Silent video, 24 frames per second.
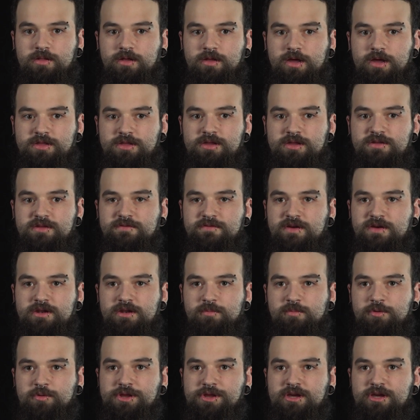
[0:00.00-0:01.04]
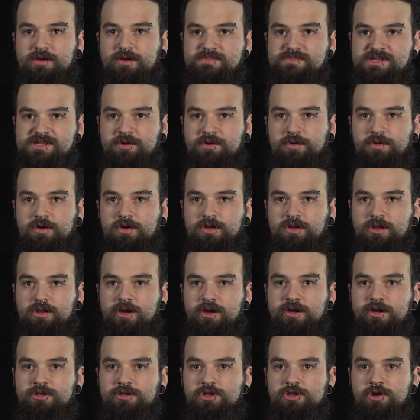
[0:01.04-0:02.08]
I think the fandom really comes out online